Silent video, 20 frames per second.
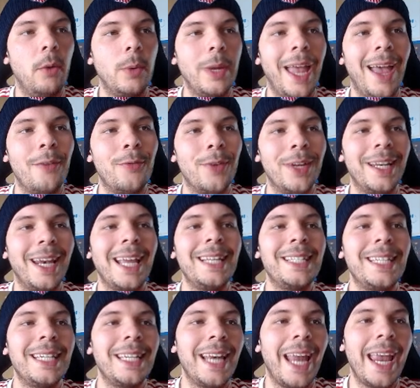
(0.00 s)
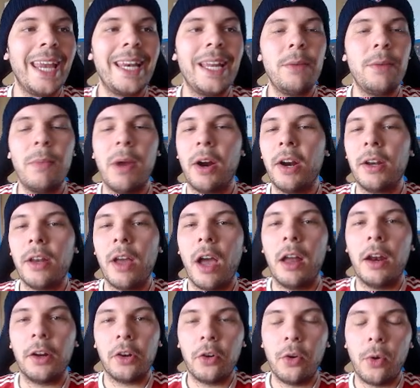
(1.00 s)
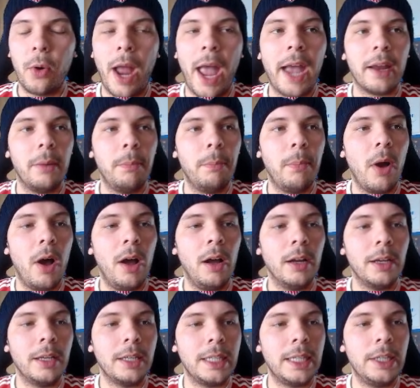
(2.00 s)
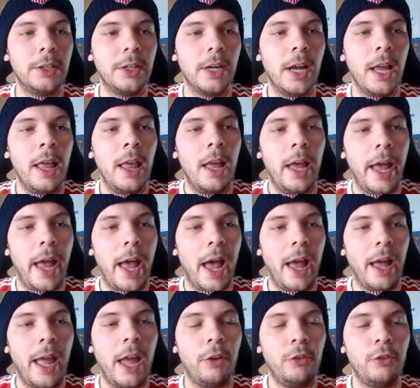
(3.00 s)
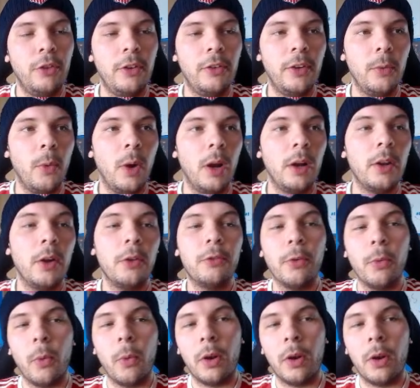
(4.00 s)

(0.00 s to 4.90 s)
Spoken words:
We have a 1980 Maradona crack Pog here. SGC1 goes for